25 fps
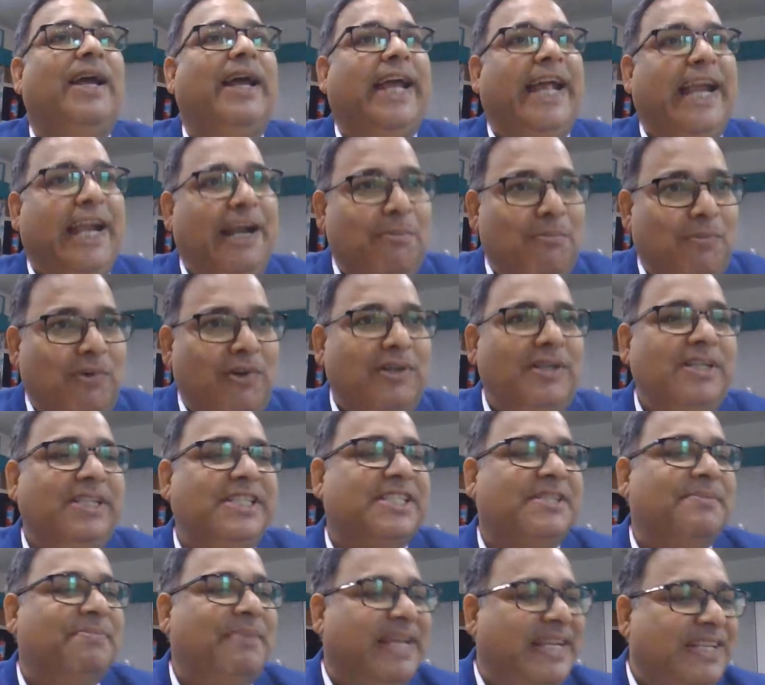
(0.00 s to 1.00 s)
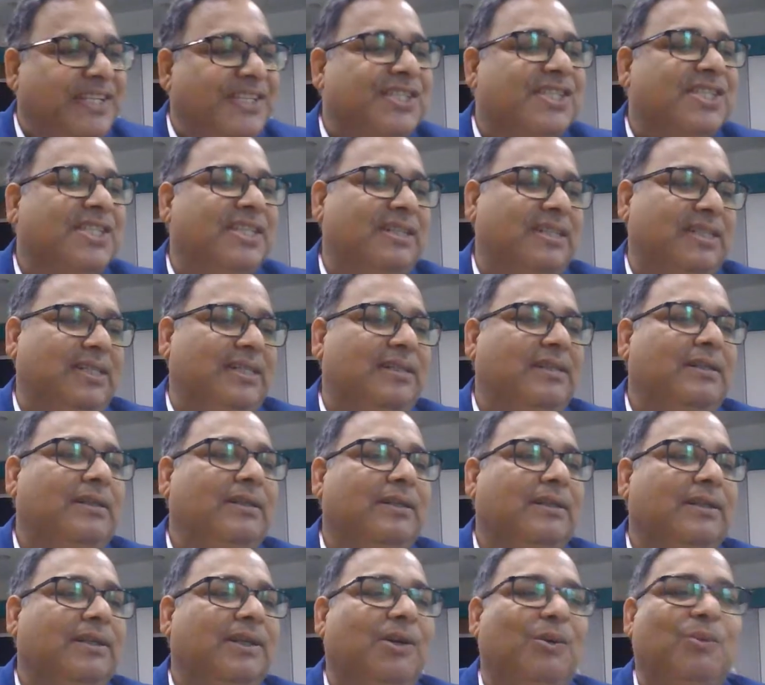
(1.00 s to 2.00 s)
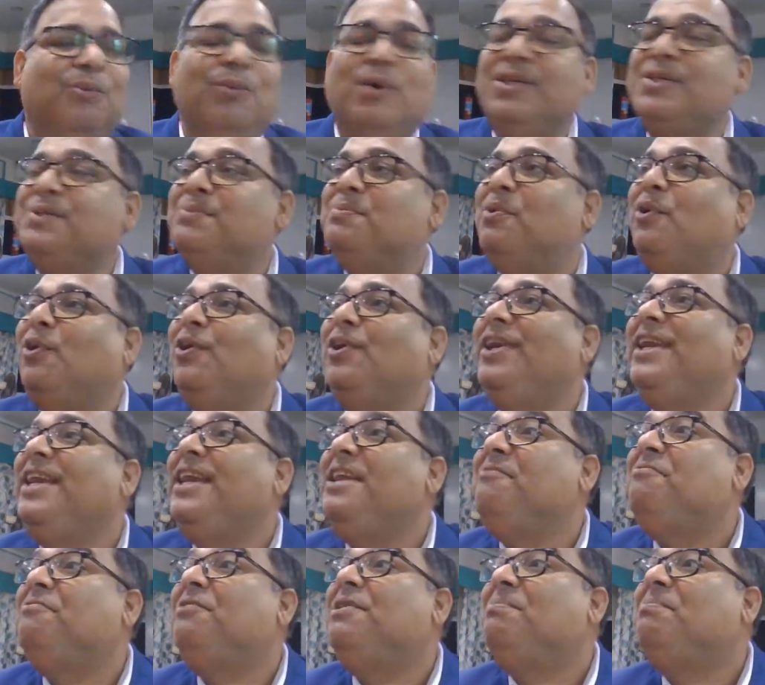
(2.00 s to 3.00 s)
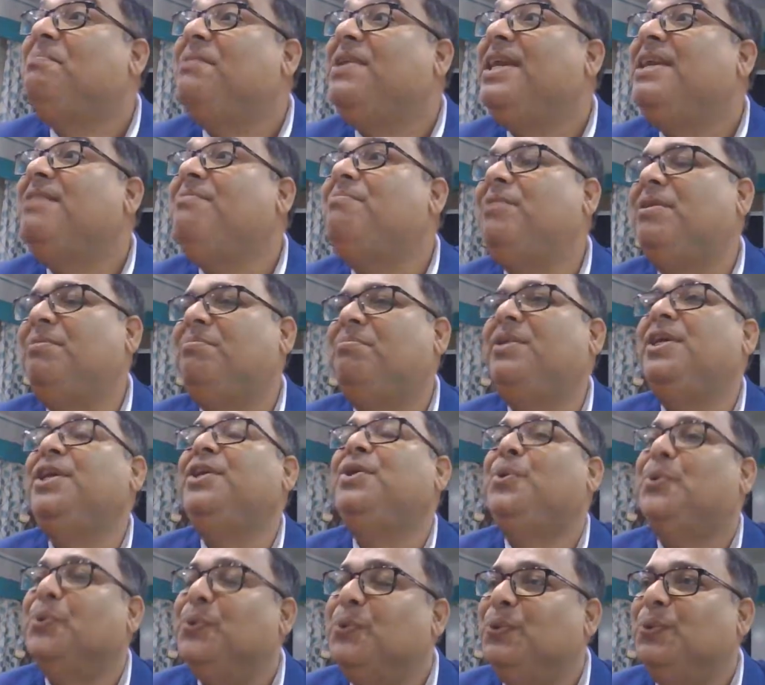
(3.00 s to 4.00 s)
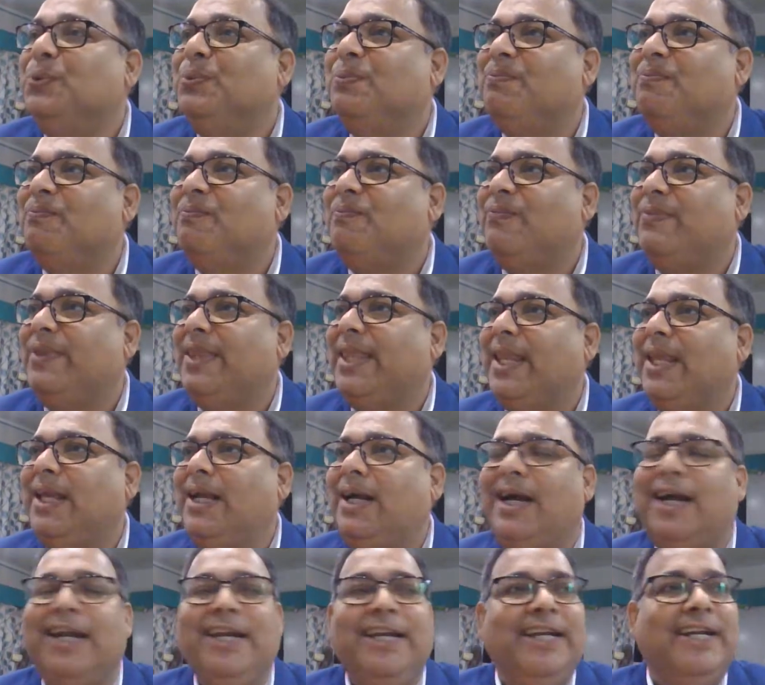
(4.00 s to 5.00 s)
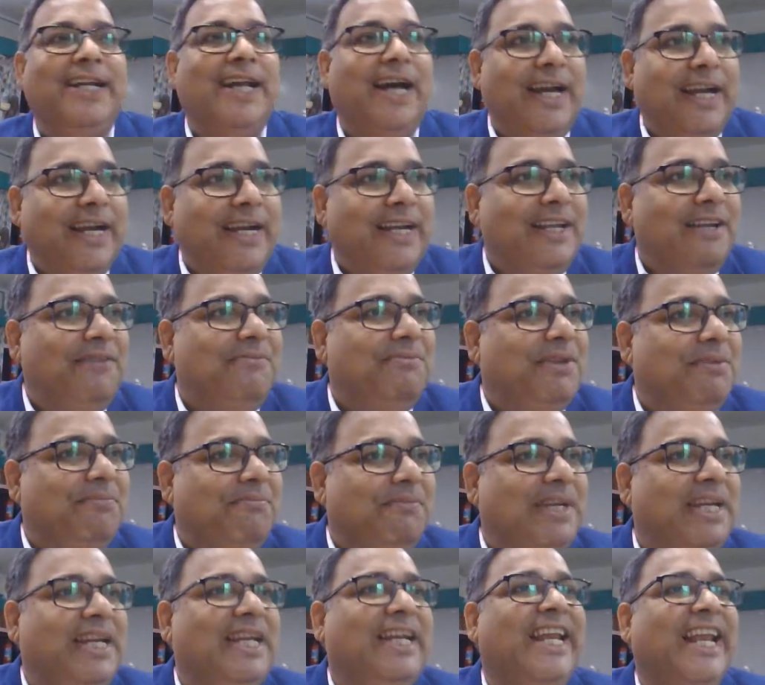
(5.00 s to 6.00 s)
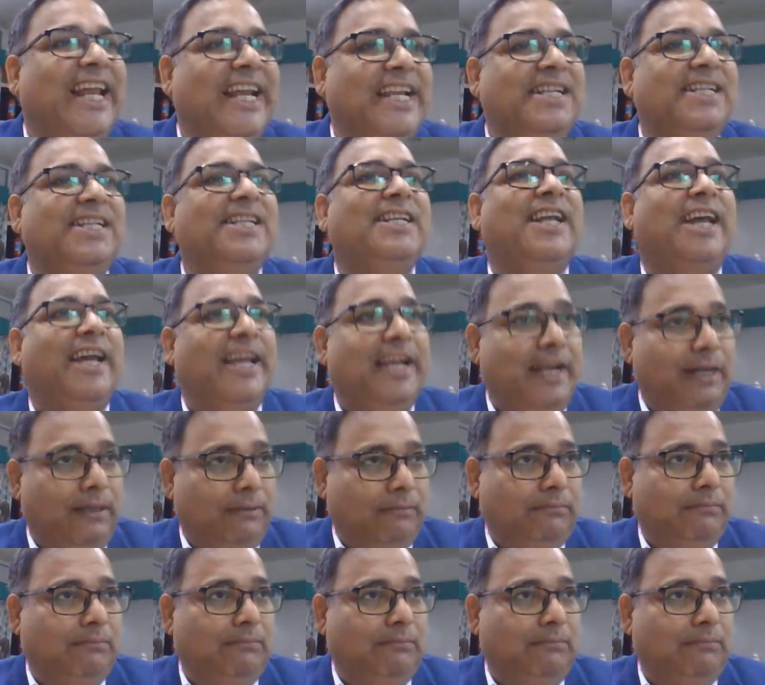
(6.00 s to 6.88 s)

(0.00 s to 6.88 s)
Edmund Spenser was born in 1552 and he died in 1599.